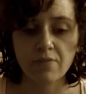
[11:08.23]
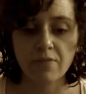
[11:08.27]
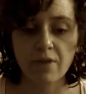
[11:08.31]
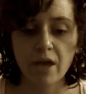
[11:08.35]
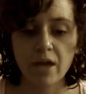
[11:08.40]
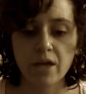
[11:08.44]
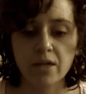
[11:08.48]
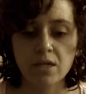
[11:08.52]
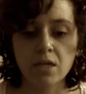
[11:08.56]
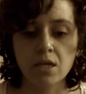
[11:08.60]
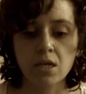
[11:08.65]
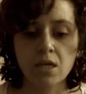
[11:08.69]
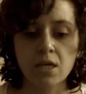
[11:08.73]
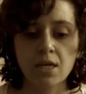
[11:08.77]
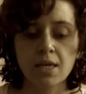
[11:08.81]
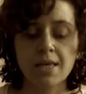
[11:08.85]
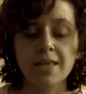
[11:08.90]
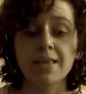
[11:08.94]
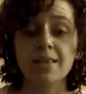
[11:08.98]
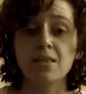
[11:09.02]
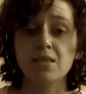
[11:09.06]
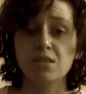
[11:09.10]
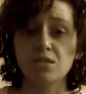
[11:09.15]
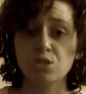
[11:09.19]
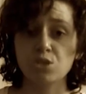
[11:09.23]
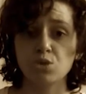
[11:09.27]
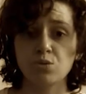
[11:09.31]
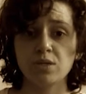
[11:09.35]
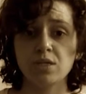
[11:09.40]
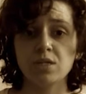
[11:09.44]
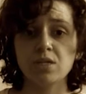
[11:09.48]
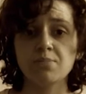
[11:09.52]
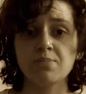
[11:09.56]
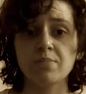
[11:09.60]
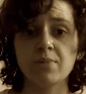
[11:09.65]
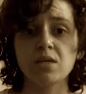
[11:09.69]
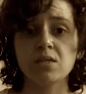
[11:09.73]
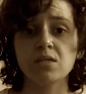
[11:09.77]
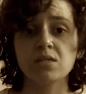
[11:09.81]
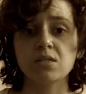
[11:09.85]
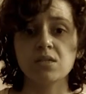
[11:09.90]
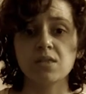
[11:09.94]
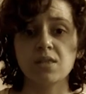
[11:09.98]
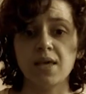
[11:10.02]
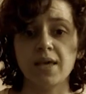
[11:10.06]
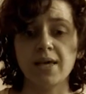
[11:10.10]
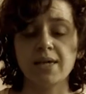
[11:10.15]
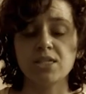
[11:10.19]
I could have had this
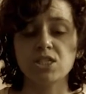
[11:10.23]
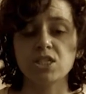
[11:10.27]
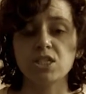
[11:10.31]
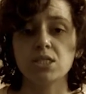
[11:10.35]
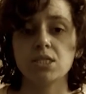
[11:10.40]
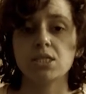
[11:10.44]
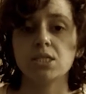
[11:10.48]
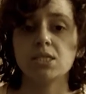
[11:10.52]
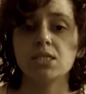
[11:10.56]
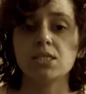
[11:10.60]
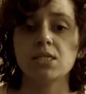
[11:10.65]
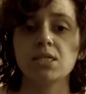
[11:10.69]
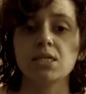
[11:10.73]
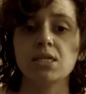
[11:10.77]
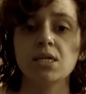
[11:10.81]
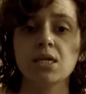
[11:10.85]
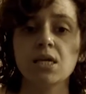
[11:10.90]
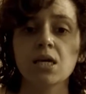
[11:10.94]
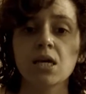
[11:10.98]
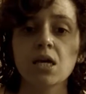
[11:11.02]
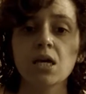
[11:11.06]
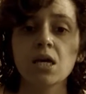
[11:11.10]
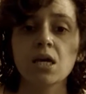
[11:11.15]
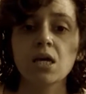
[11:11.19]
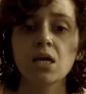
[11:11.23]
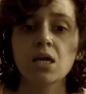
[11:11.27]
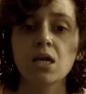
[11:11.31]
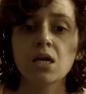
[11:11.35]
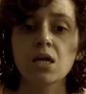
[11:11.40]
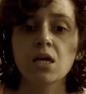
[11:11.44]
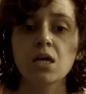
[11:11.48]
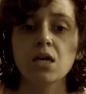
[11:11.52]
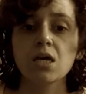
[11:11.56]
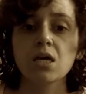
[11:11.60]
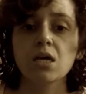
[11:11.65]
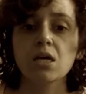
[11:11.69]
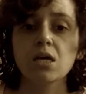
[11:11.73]
treatment, the HACT,